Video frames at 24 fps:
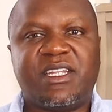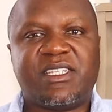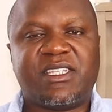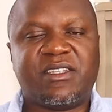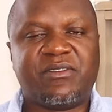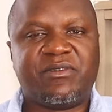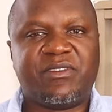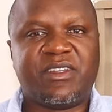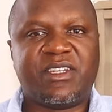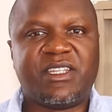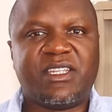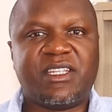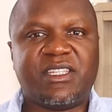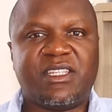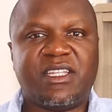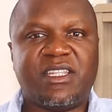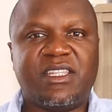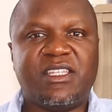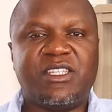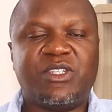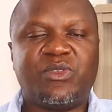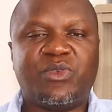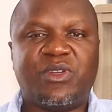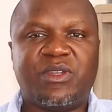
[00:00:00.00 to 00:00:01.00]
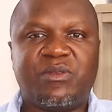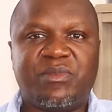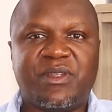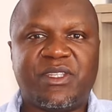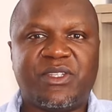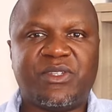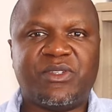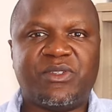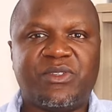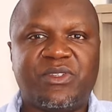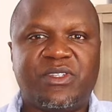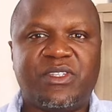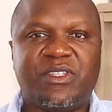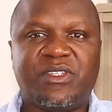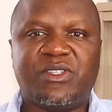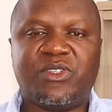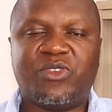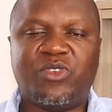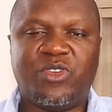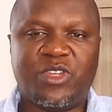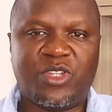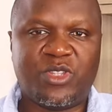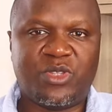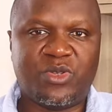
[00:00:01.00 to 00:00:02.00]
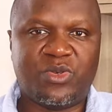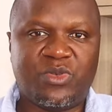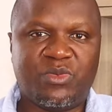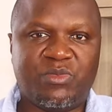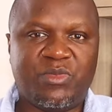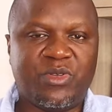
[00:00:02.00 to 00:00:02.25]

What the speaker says: suffering that this one person is going through.